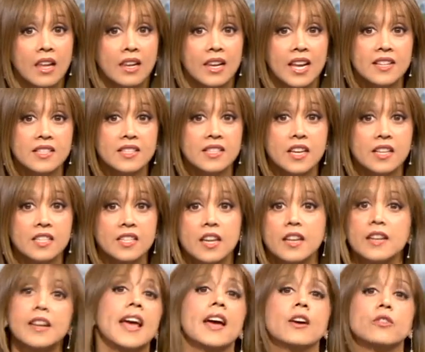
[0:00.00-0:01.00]
Let's
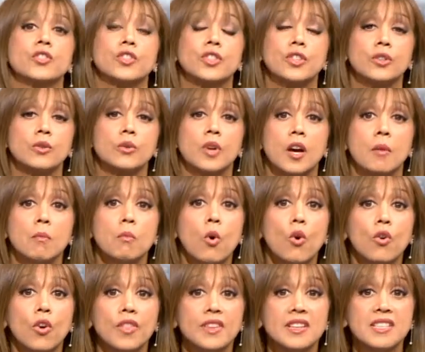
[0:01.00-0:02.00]
turn now to
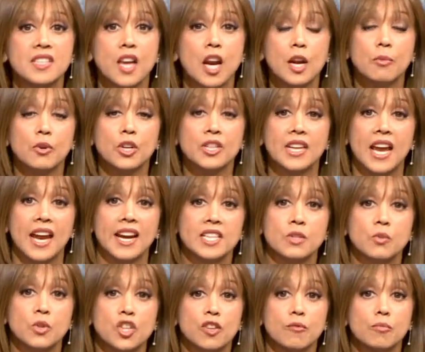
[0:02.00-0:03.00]
more on the cyber
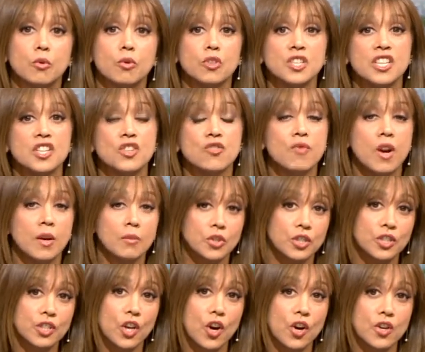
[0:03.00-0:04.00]
attacks which have brought
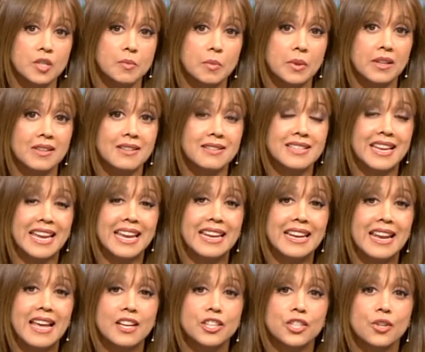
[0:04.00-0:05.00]
disruption to hospitals
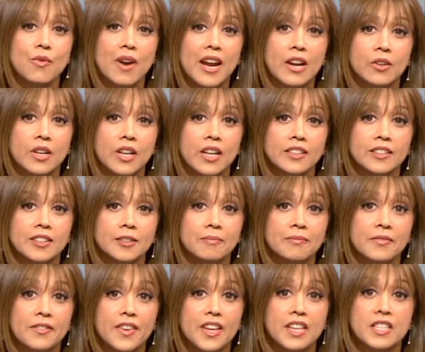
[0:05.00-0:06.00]
in and around London.
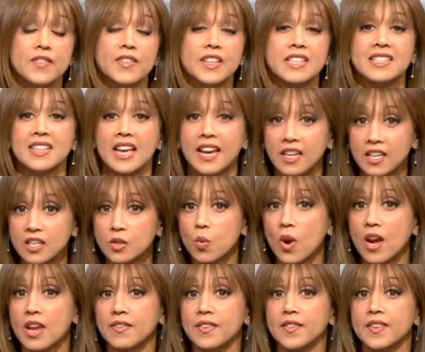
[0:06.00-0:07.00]
Fears of a second
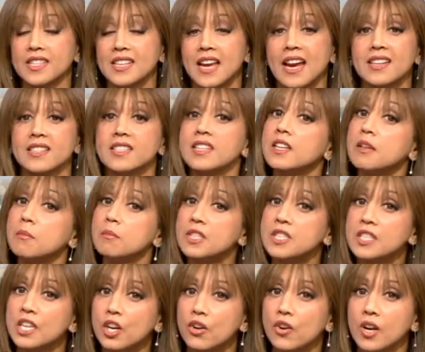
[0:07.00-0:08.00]
wave of attacks didn't
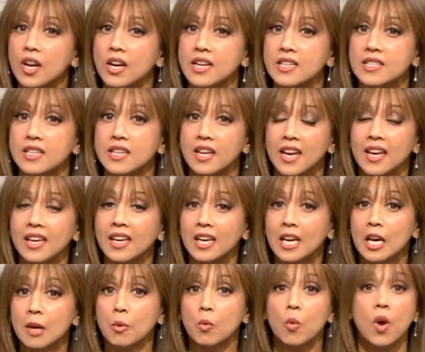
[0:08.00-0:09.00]
materialise today,
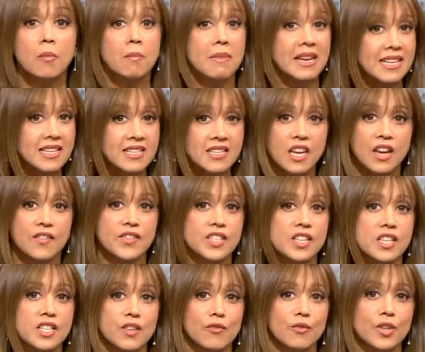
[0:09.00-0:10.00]
but while many
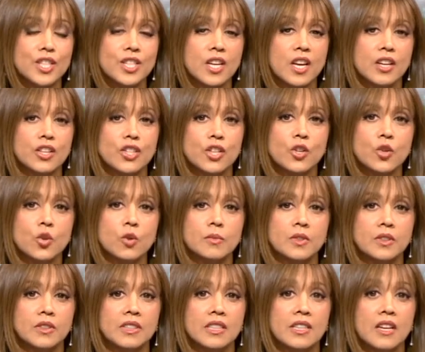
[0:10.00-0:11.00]
services have returned to
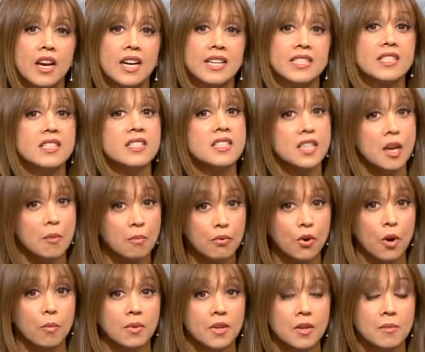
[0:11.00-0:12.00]
normal tonight, some
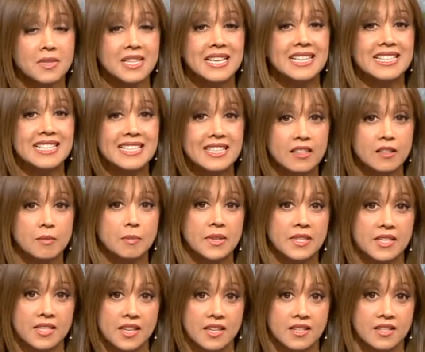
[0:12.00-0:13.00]
problems still
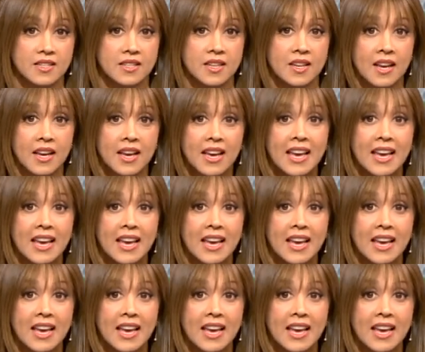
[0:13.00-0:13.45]
persist.